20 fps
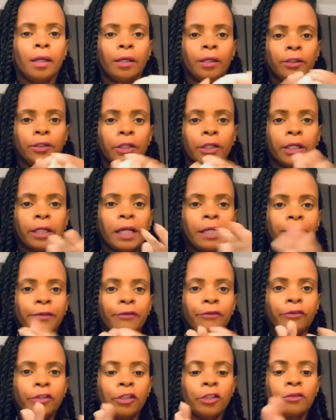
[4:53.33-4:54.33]
Took it out the
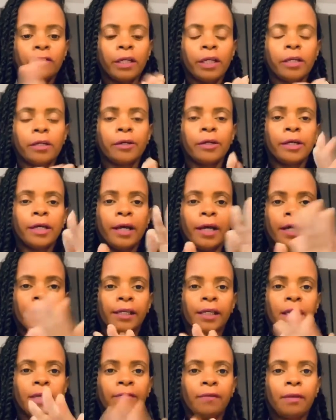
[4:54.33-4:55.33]
refrigerator. I
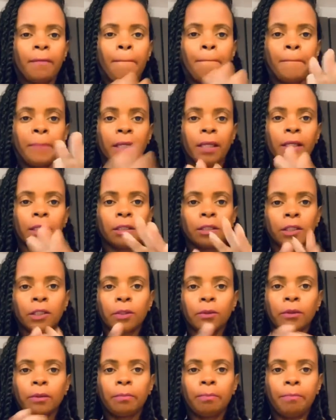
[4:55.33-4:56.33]
gave it a baking
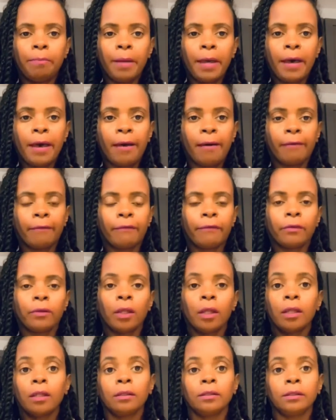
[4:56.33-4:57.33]
soda bath.
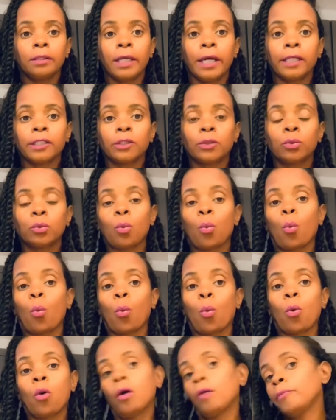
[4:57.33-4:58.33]
That's
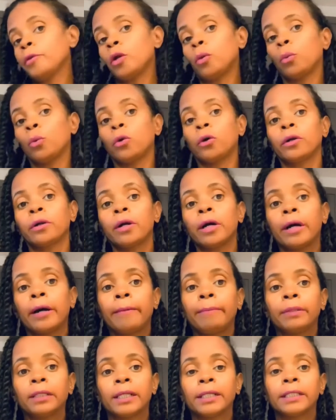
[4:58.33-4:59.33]
warm your water
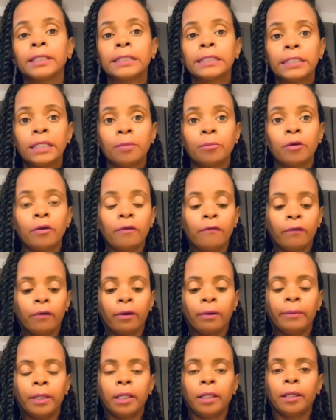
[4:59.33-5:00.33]
up, let it simmer for a
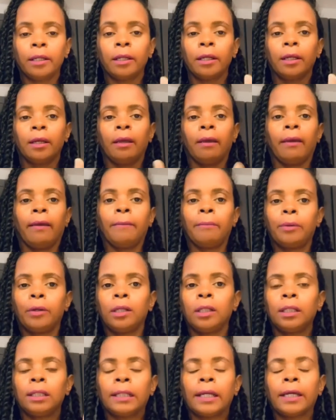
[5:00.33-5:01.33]
minute, and
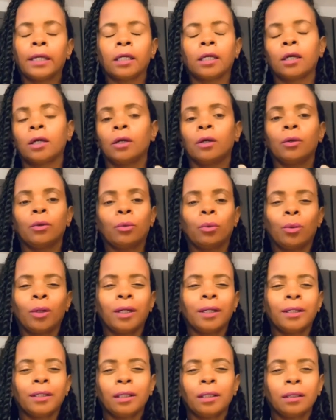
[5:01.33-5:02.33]
put like
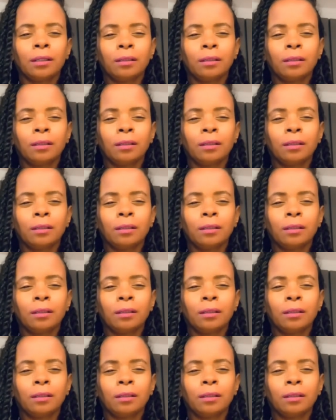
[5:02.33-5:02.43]
1